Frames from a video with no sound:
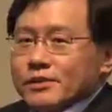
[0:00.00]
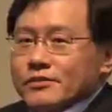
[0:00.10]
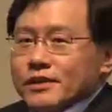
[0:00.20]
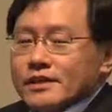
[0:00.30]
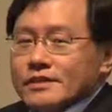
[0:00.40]

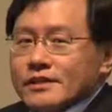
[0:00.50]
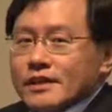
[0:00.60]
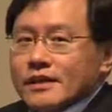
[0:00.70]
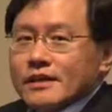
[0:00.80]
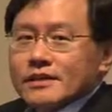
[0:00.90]
period.
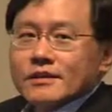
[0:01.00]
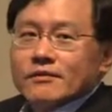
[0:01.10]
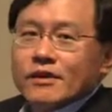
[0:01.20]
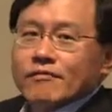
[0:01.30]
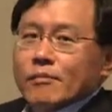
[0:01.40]

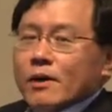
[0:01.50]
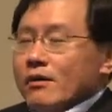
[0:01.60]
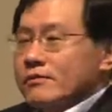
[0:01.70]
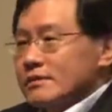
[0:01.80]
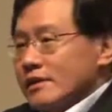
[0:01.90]
We have
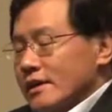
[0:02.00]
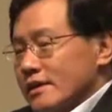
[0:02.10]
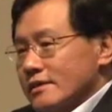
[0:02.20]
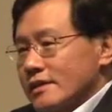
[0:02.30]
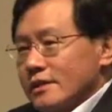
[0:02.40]
about
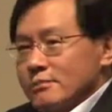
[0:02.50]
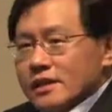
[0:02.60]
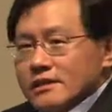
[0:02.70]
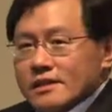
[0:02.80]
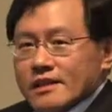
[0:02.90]
9
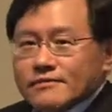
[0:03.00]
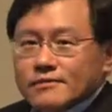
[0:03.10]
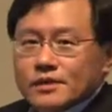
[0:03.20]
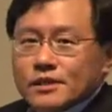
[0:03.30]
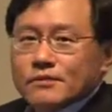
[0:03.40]
minutes left.
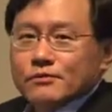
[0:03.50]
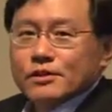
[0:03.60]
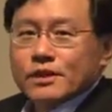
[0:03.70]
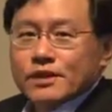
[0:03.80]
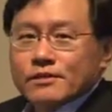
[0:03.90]
Would
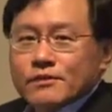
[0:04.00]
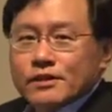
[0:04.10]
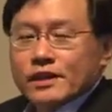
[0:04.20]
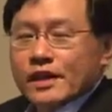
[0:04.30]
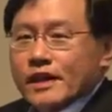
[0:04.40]

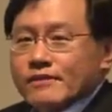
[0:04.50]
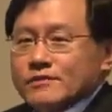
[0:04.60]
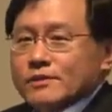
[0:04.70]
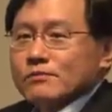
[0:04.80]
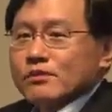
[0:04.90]
anybody have
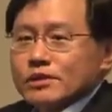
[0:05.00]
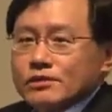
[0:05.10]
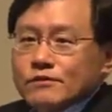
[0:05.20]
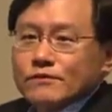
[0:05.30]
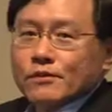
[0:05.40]
some
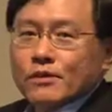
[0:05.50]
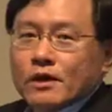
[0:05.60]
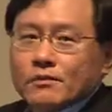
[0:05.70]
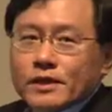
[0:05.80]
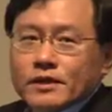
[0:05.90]
questions for our
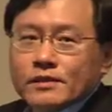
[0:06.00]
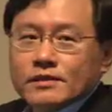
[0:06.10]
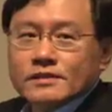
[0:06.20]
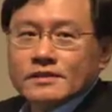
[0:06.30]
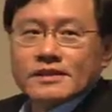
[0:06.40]
panelists?